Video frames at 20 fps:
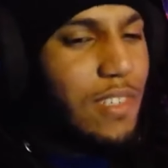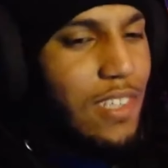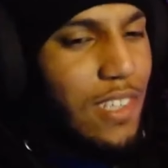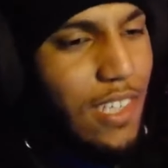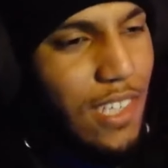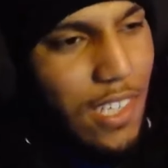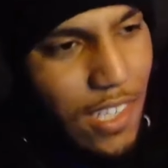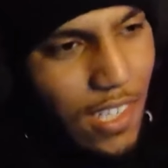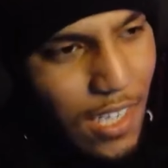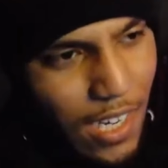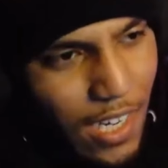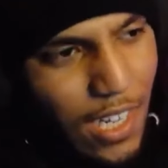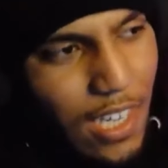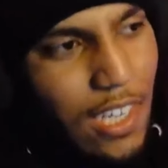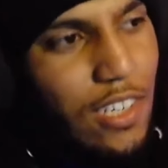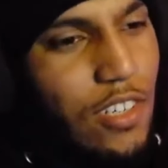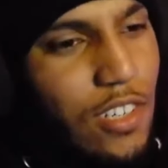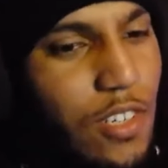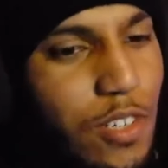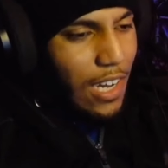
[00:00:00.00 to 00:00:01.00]
to guide
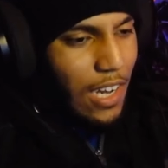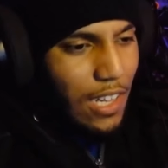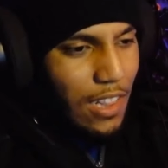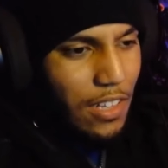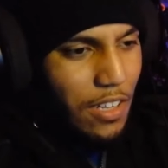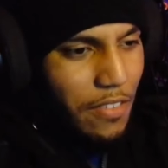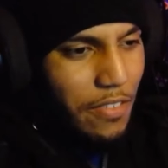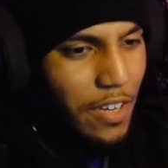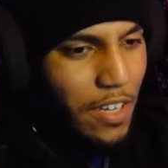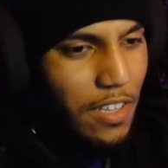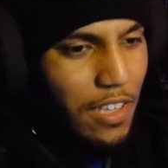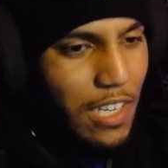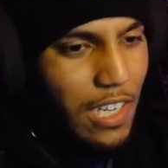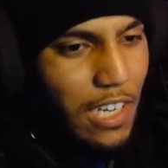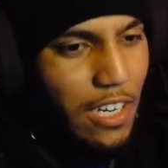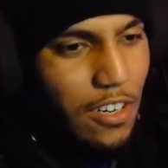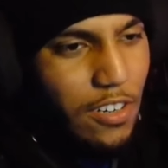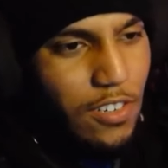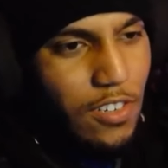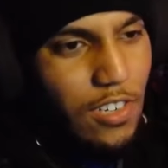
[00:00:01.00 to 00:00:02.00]
you. I love how the
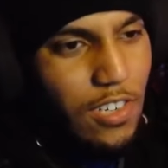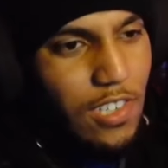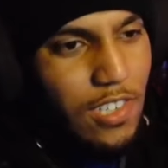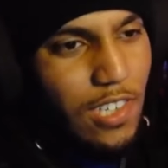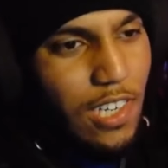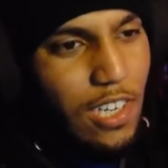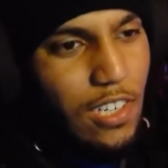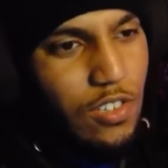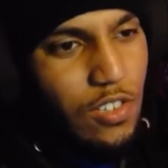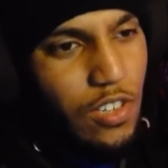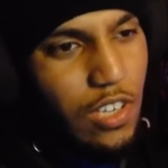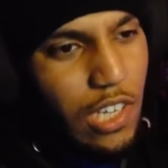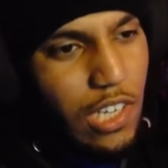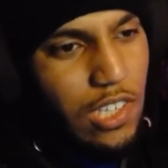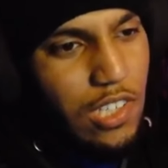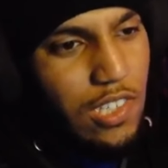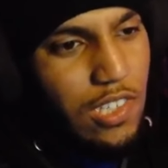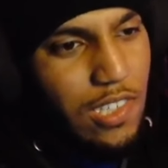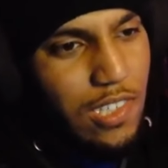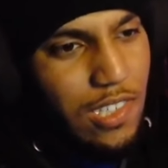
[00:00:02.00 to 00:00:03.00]
character designs are like
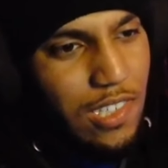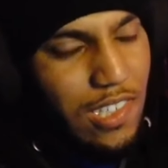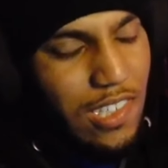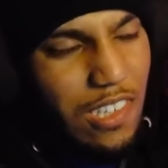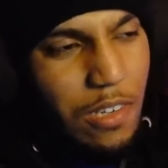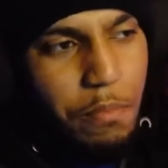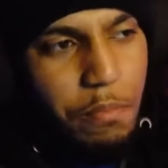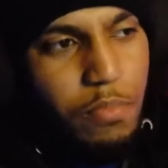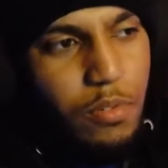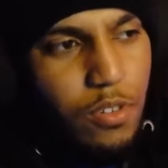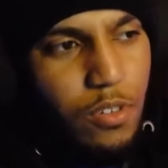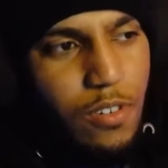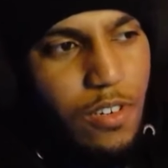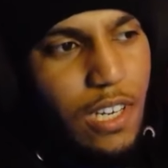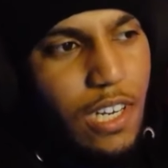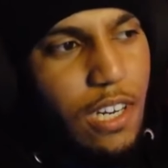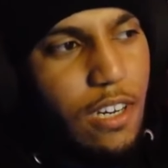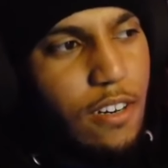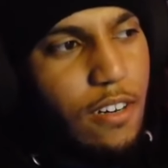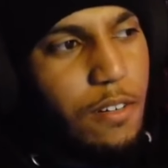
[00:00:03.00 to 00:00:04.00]
simpler
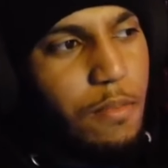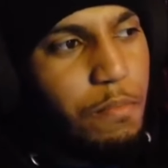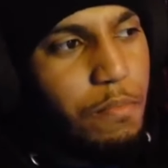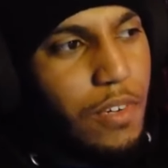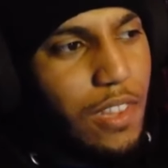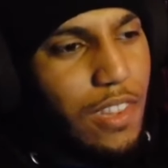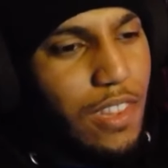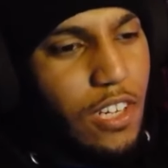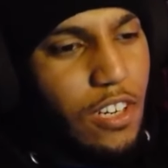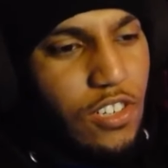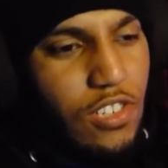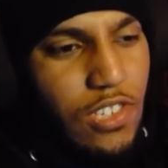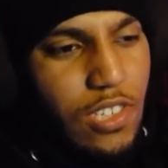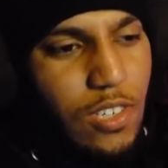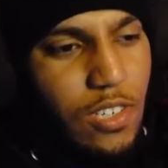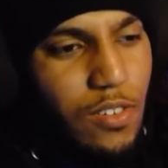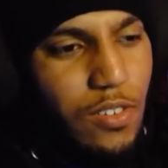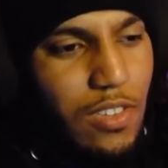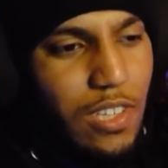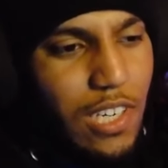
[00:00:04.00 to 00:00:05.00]
here, but they're
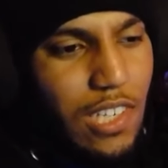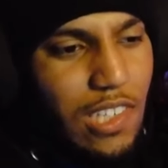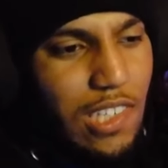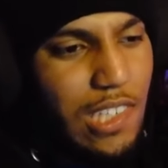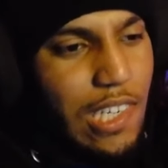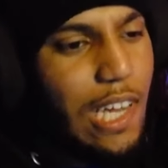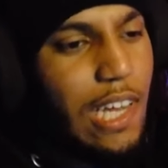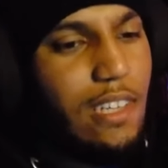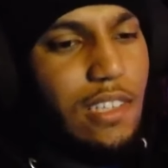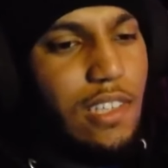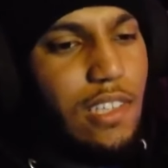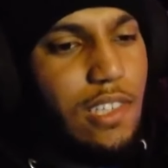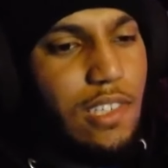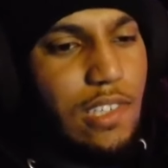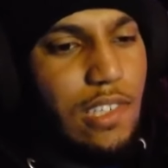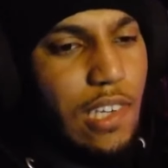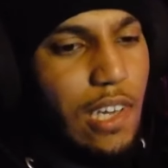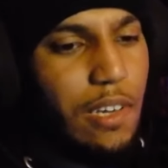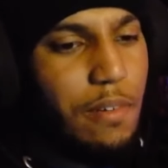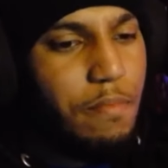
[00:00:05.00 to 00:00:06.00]
still exactly the
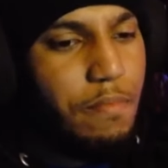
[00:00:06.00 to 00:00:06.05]
same.